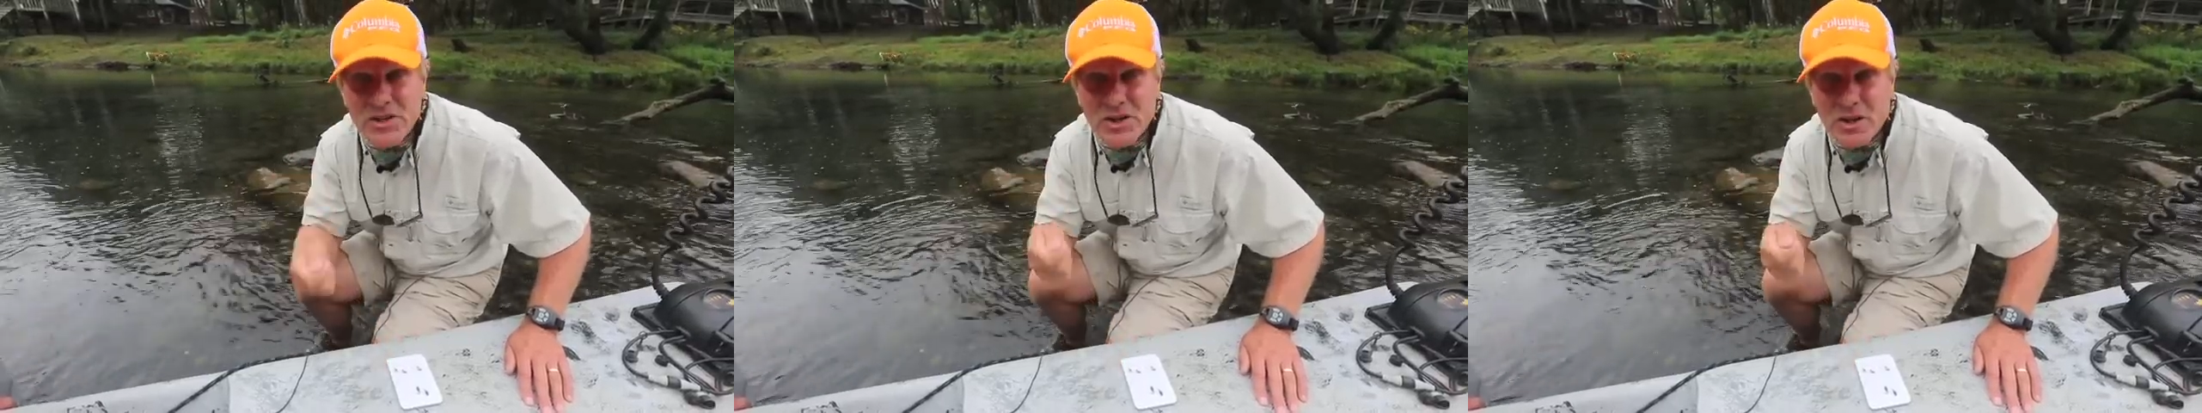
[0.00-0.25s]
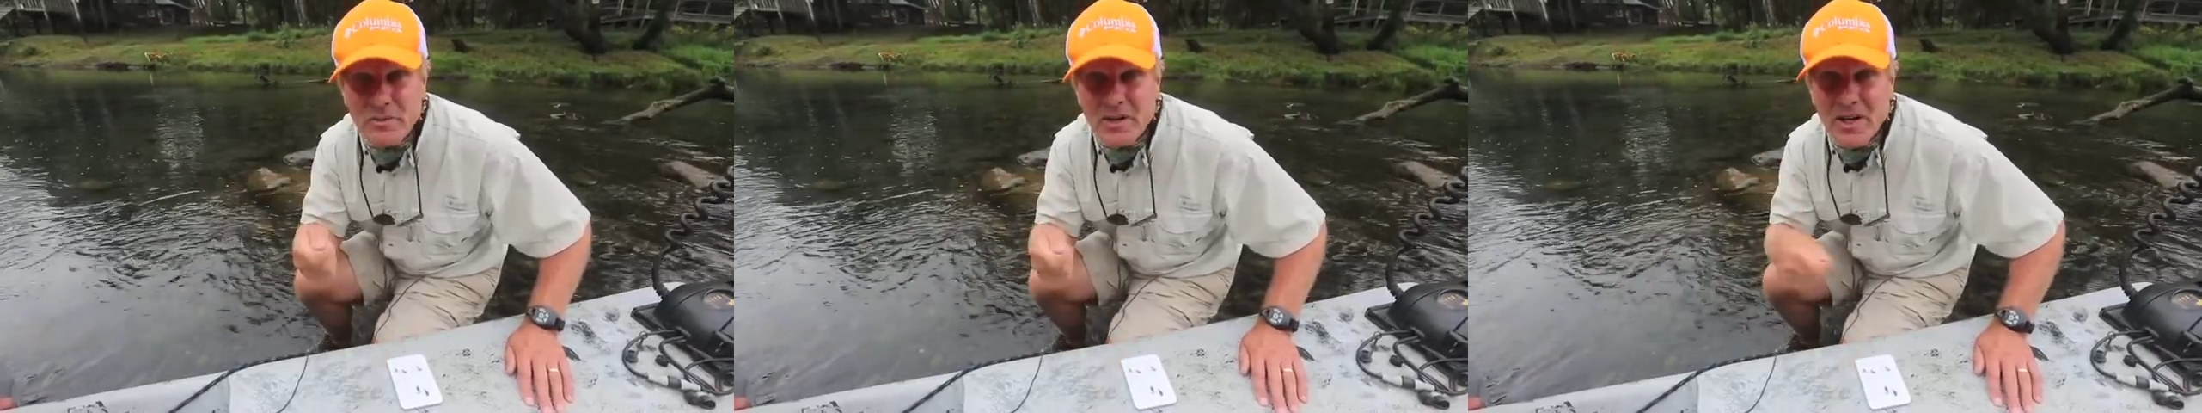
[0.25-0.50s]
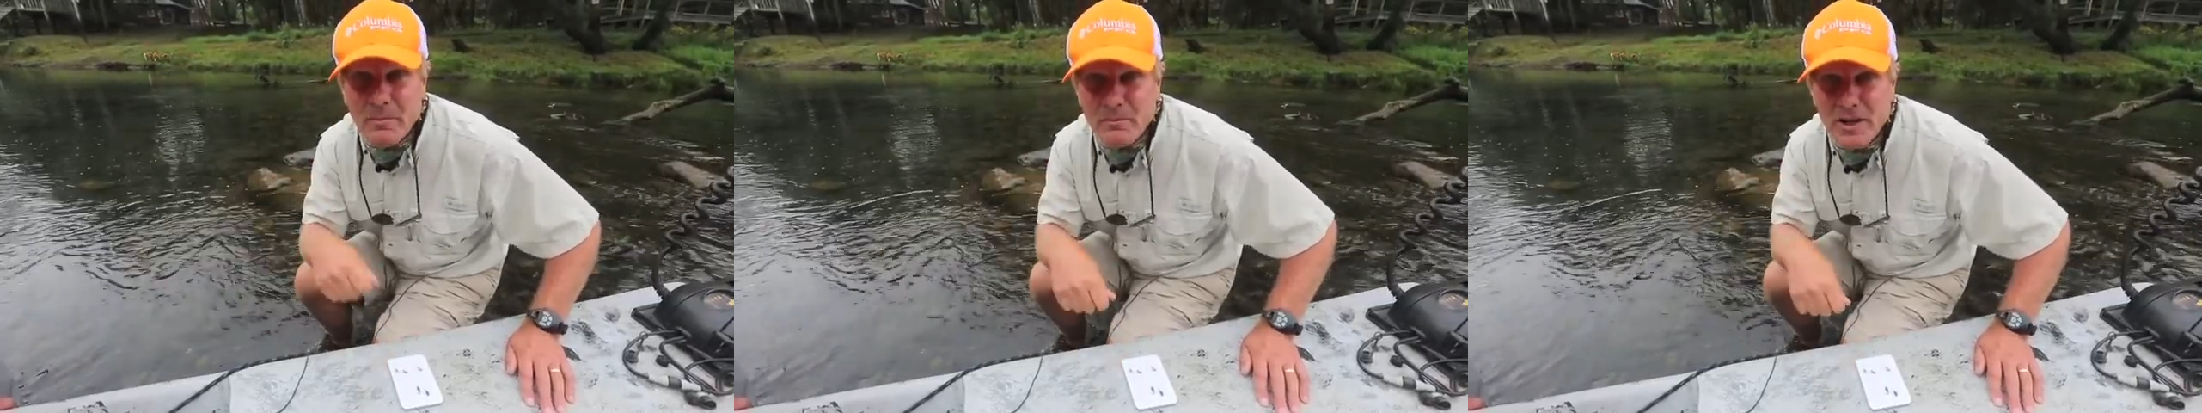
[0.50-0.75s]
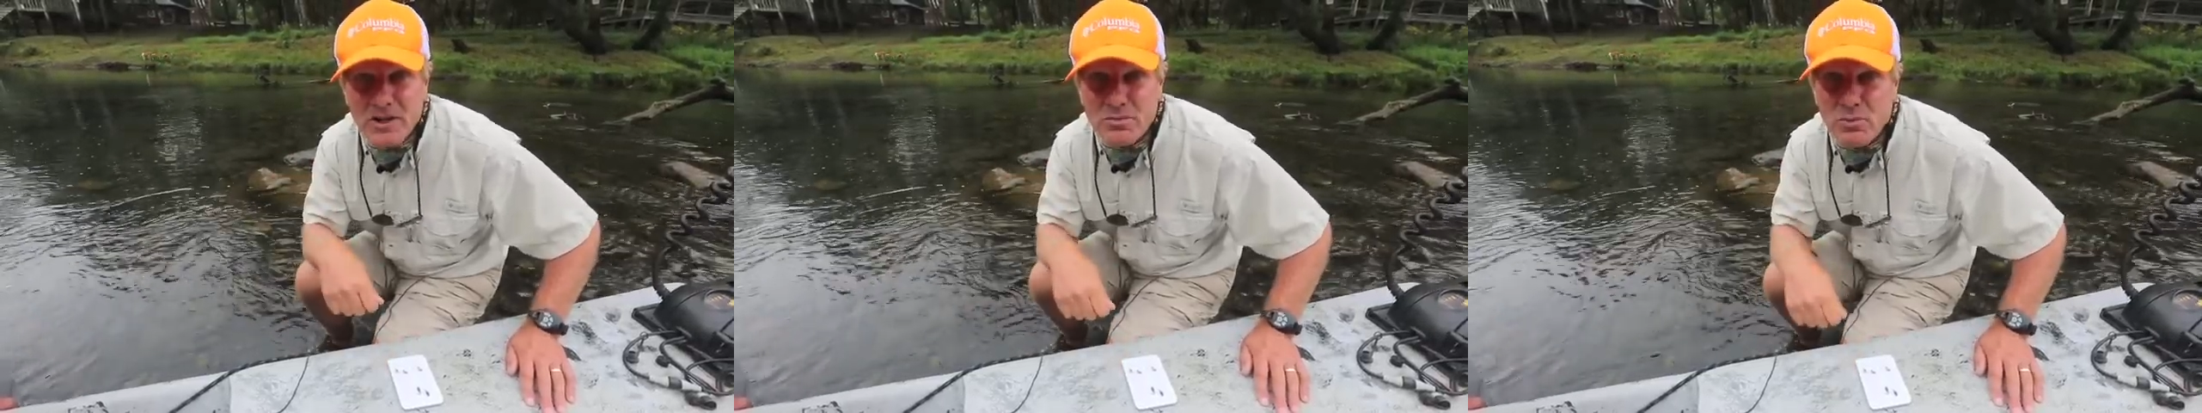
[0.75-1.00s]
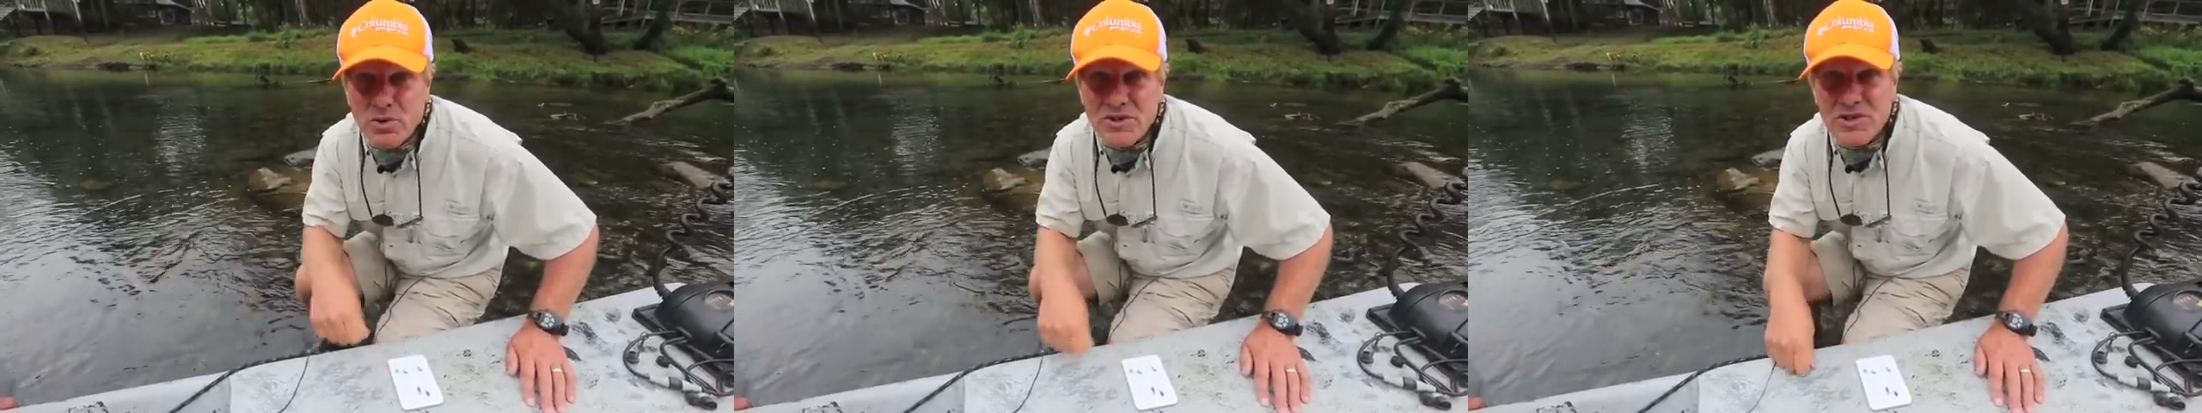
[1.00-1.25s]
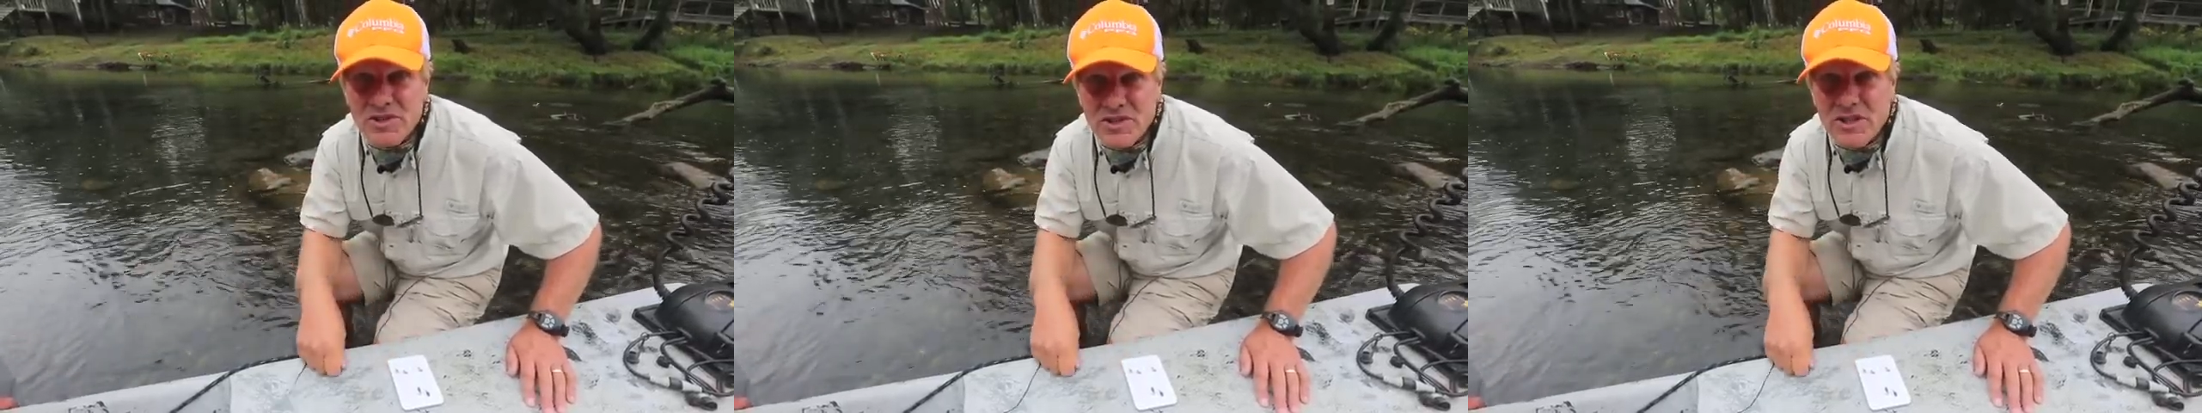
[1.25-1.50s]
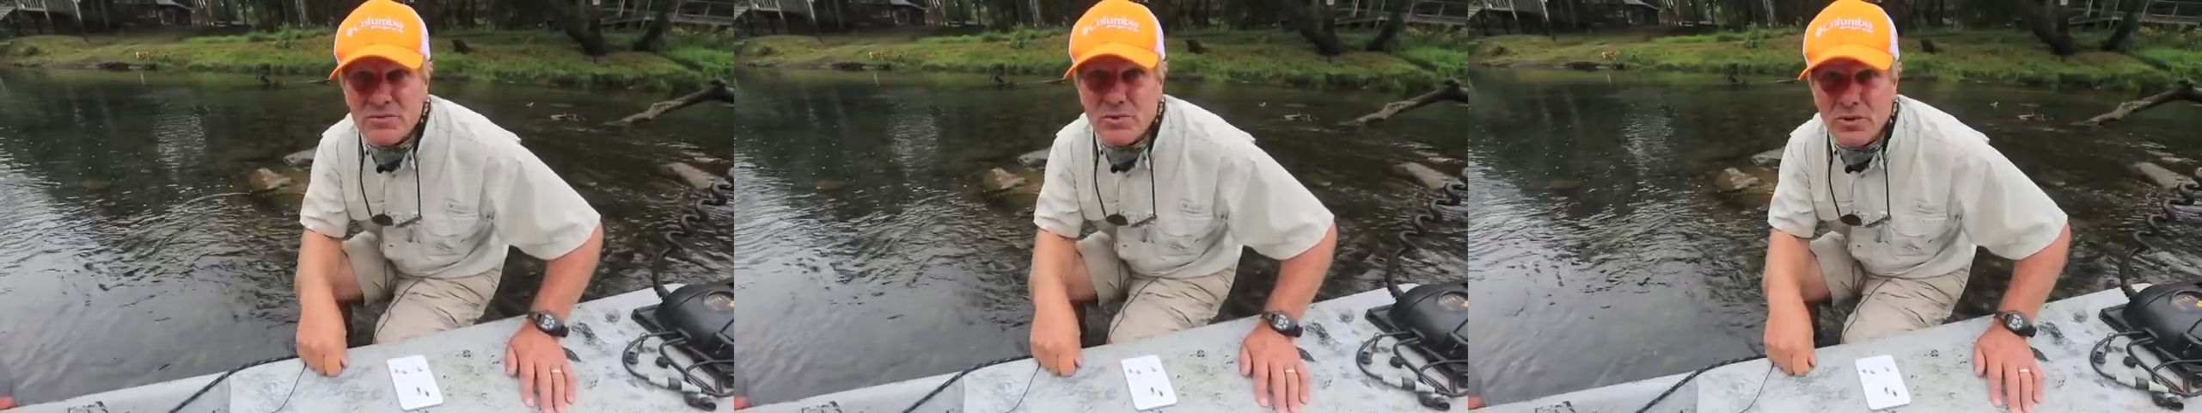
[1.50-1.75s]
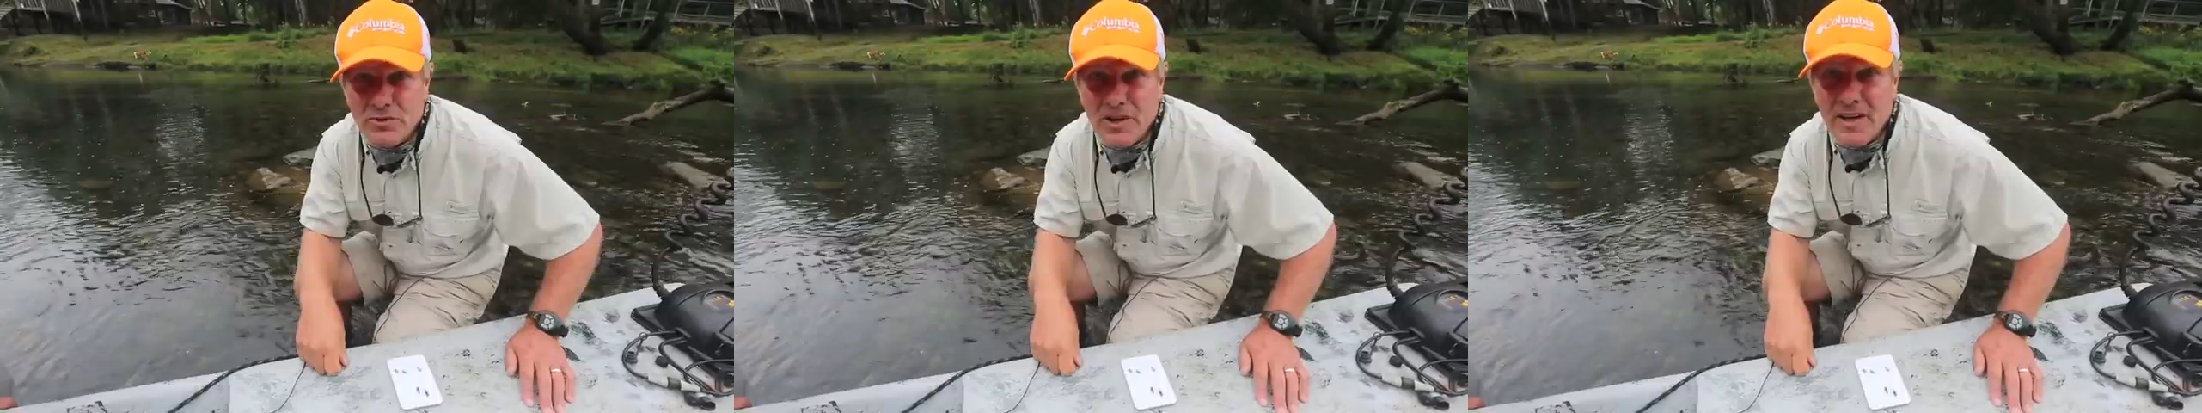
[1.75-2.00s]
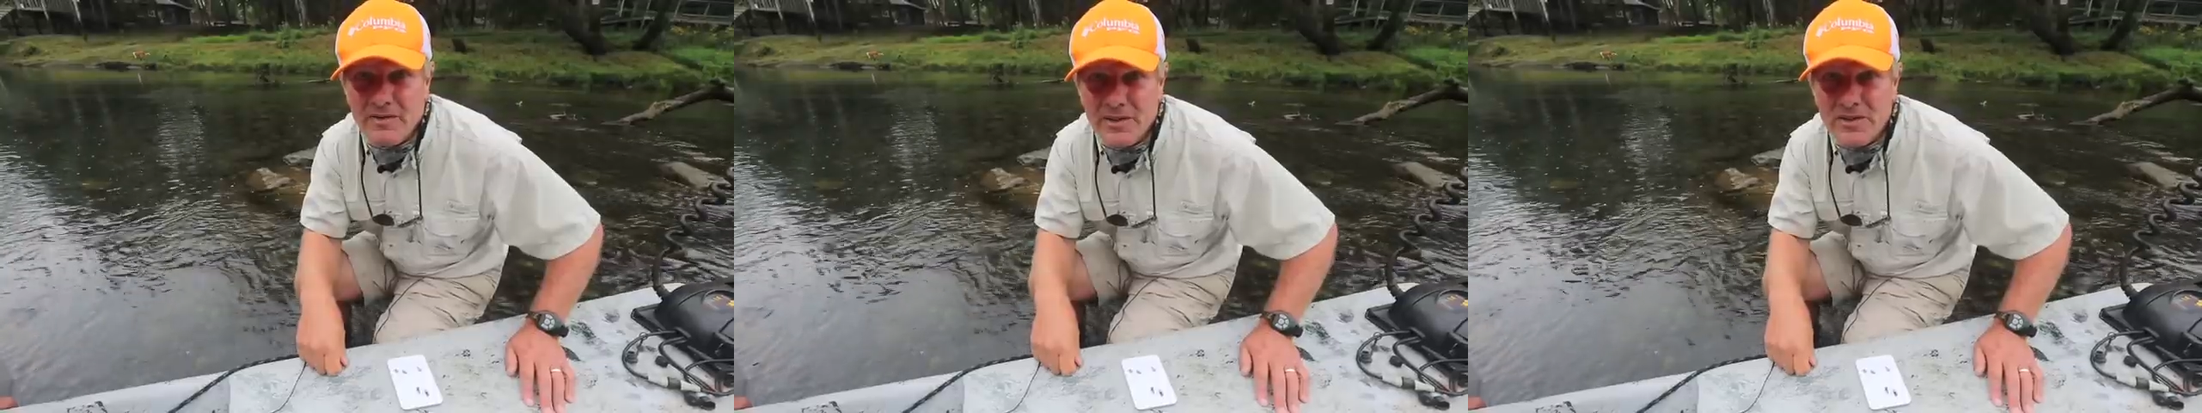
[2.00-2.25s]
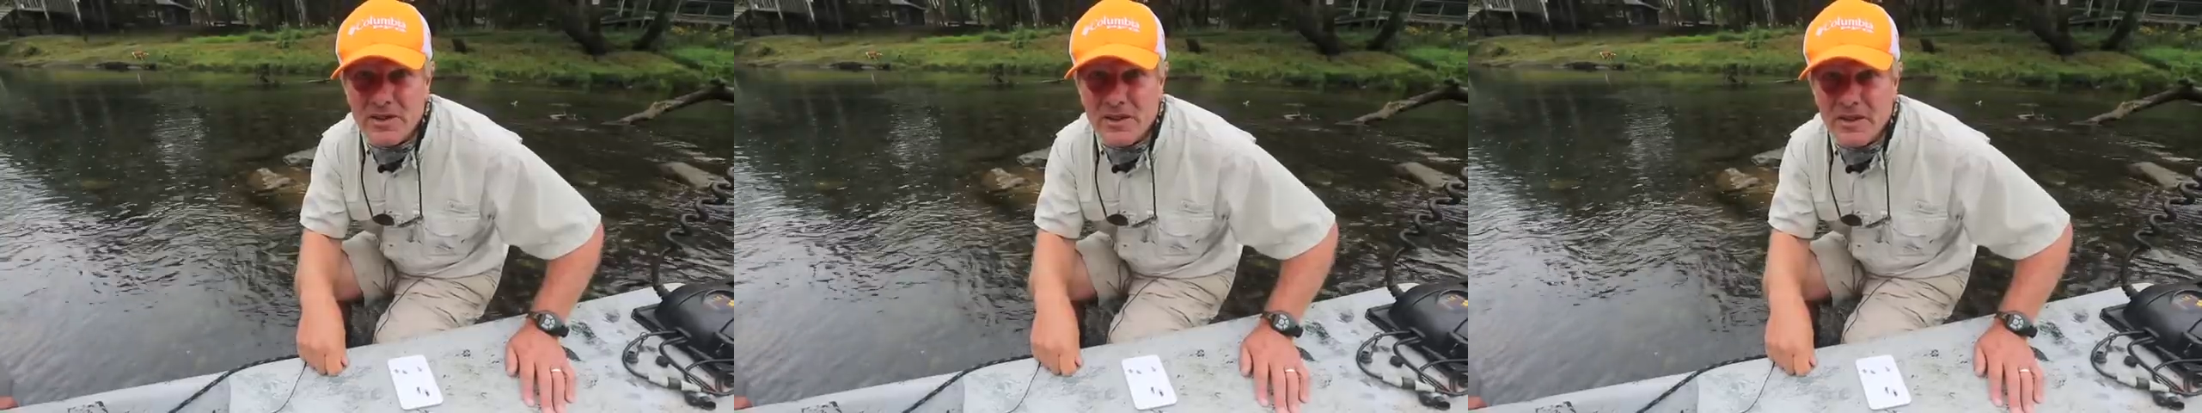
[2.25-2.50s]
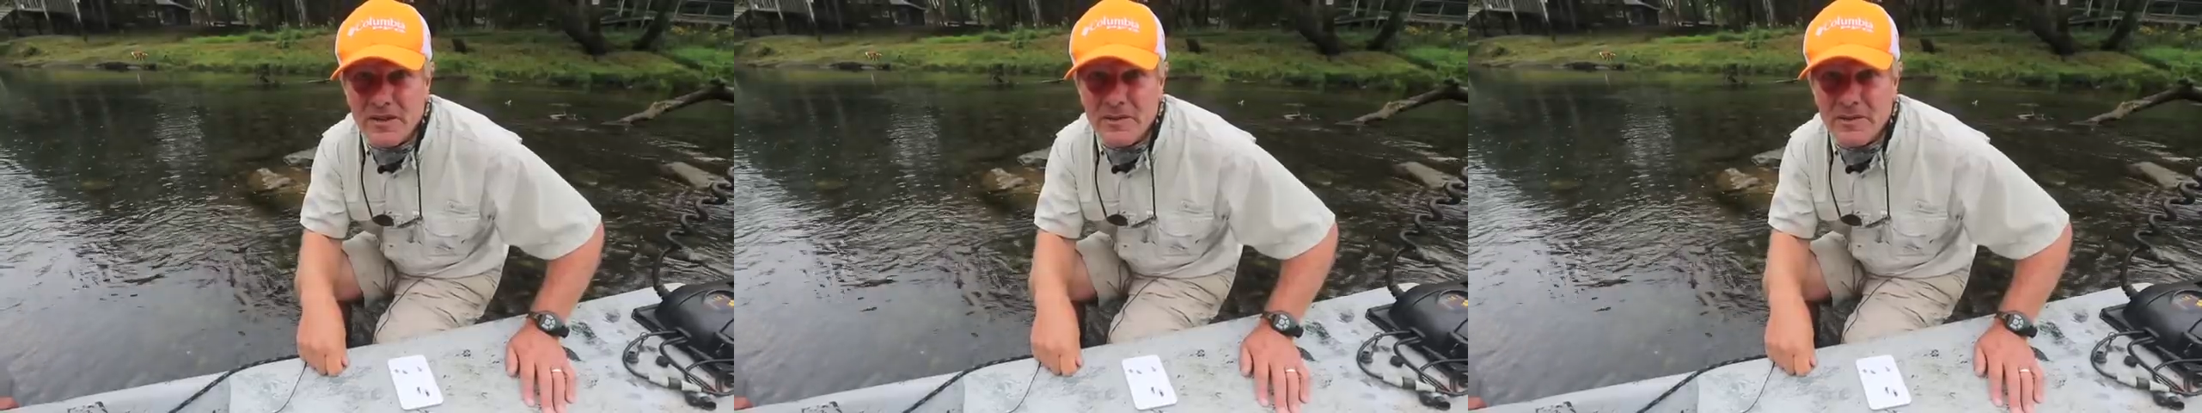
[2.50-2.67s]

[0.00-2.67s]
you can become much more successful in fly fishing.